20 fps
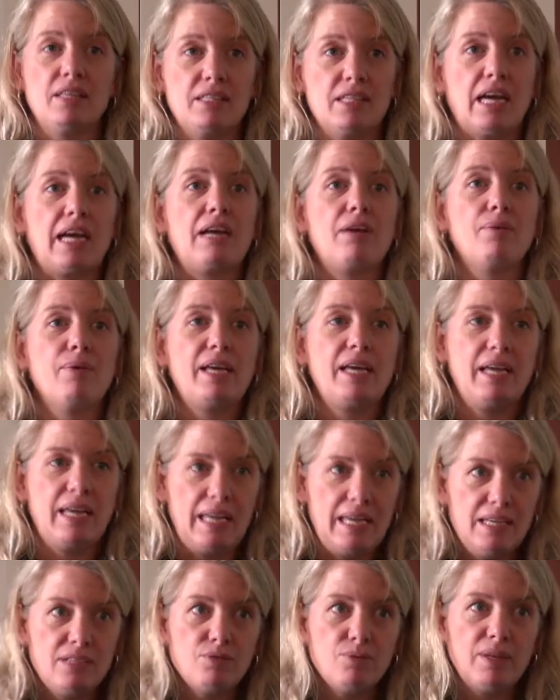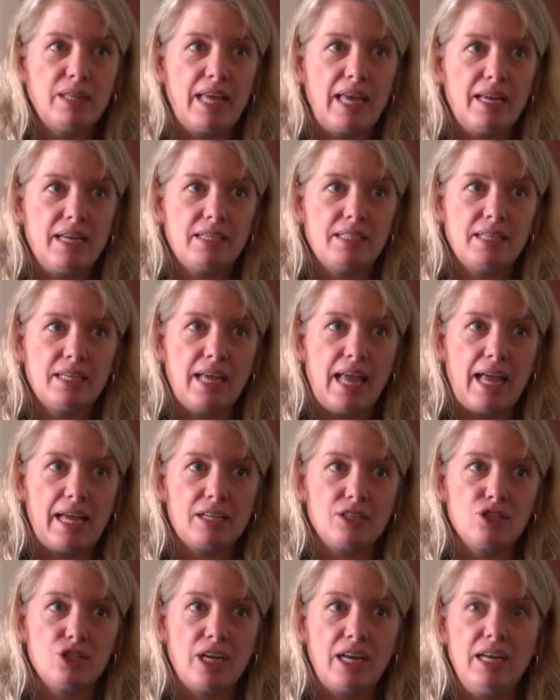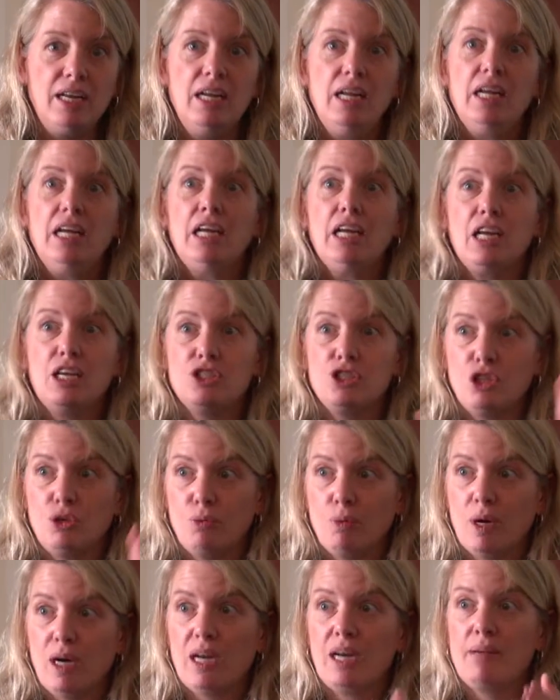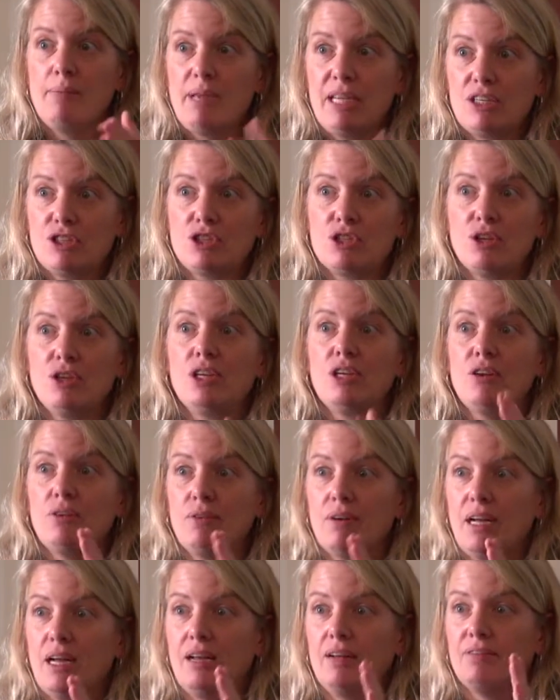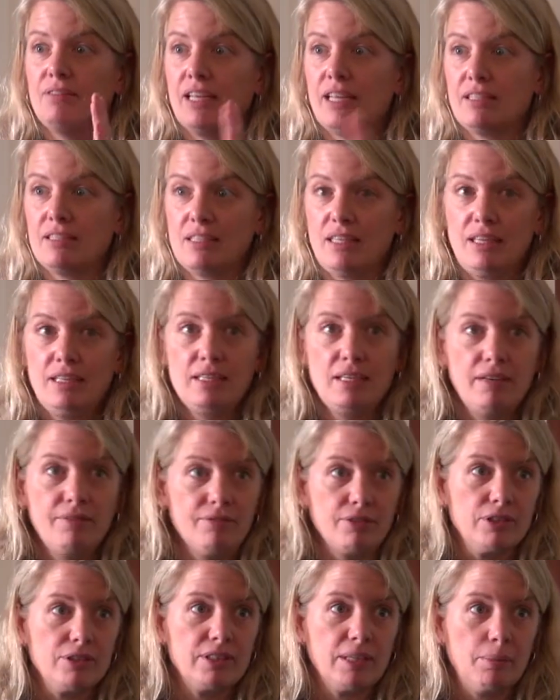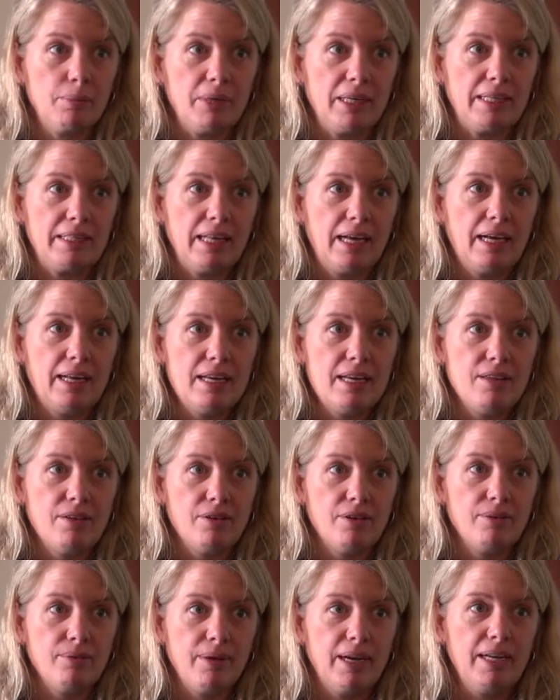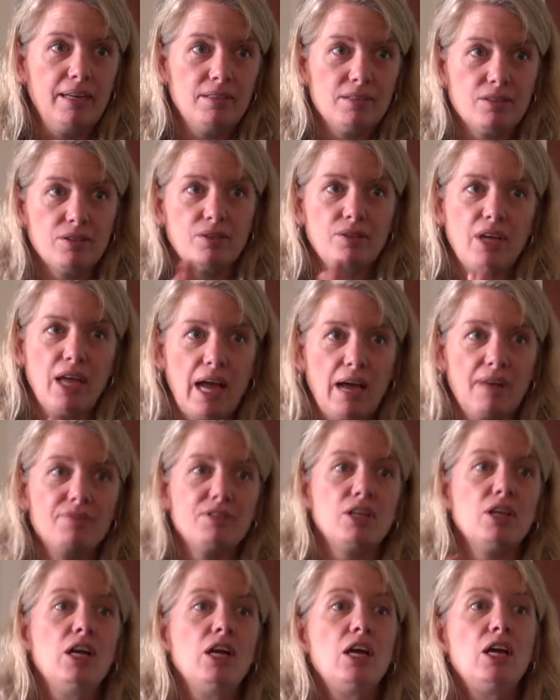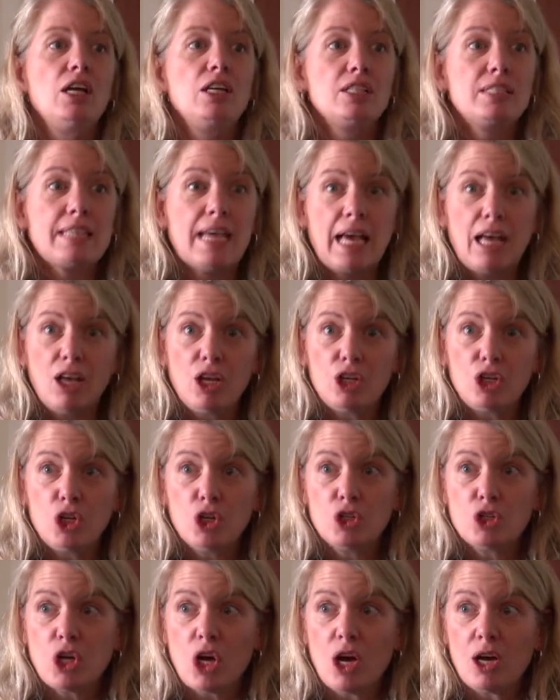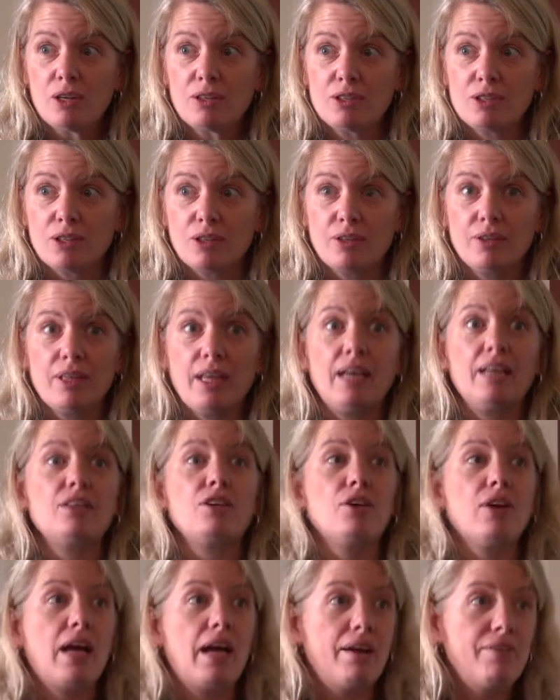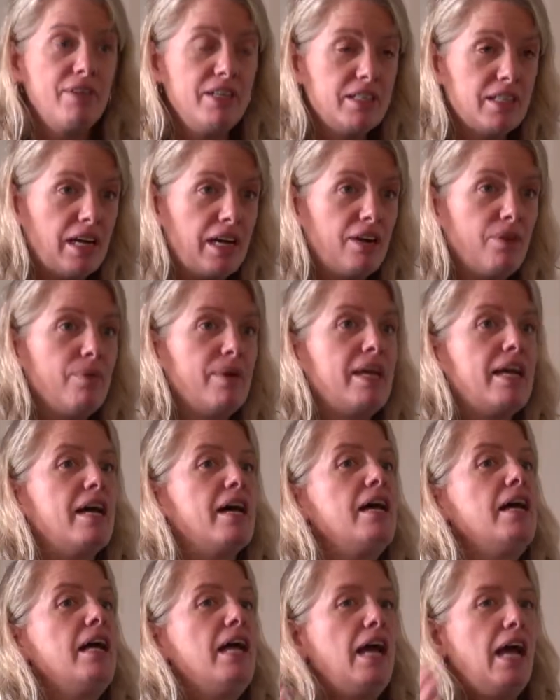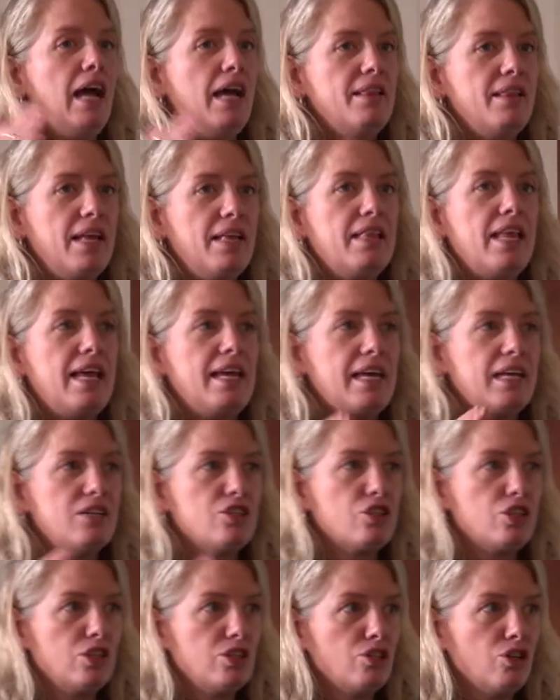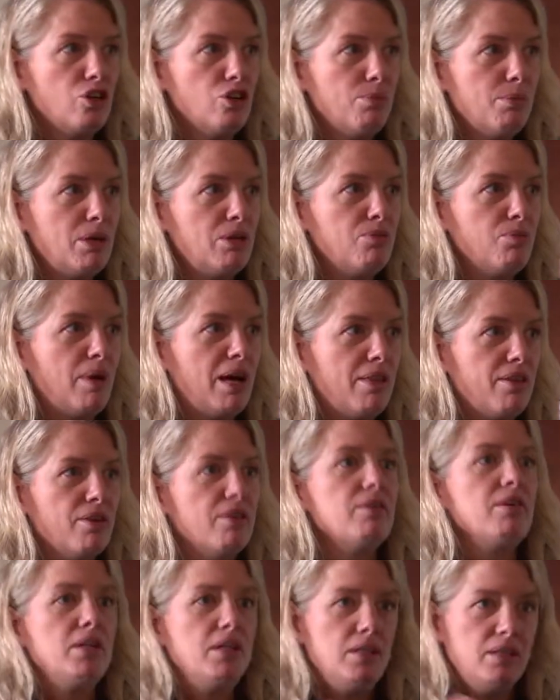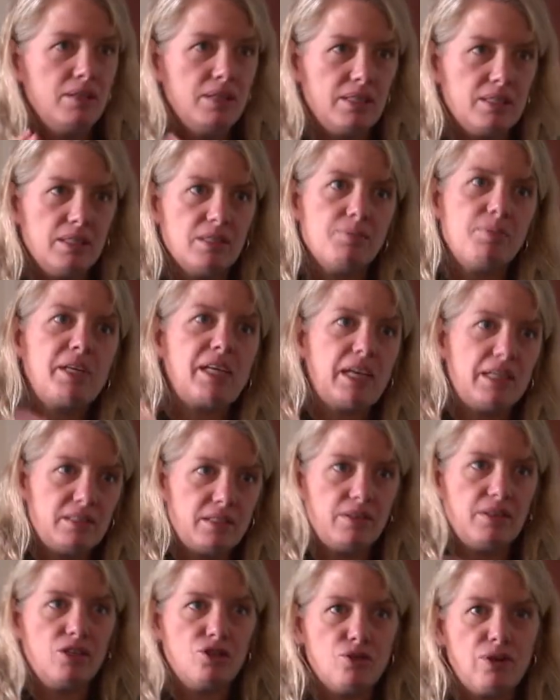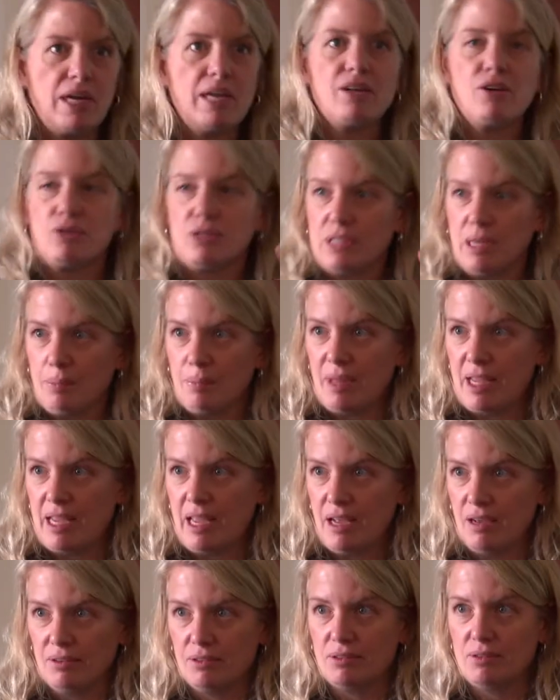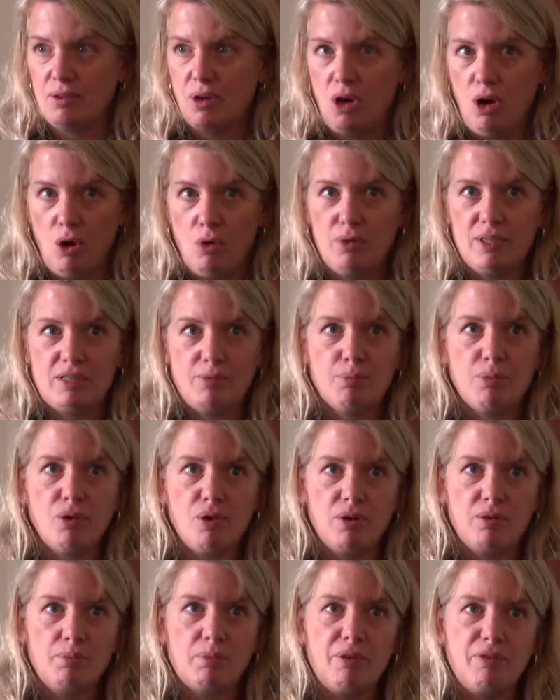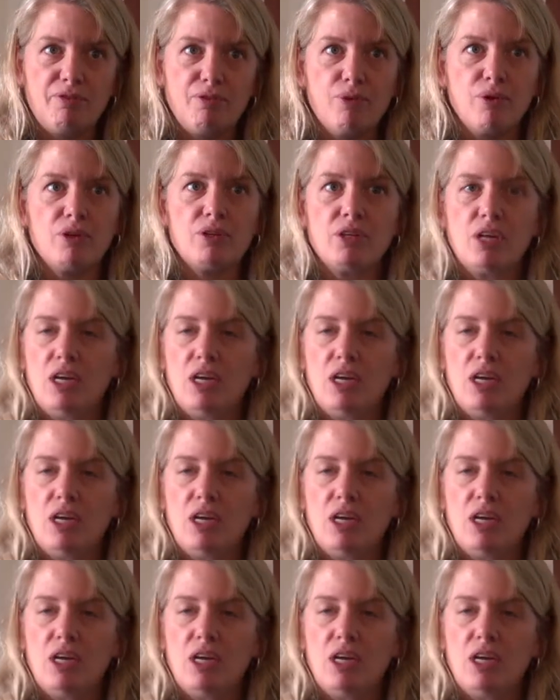the diarrhea is related to Exjade, as you want to make sure you don't have like C. diff or something like that either, right? So you have to tell your doctor that you're having diarrhea, and then they can determine whether this is because of the drug or something else. Always important before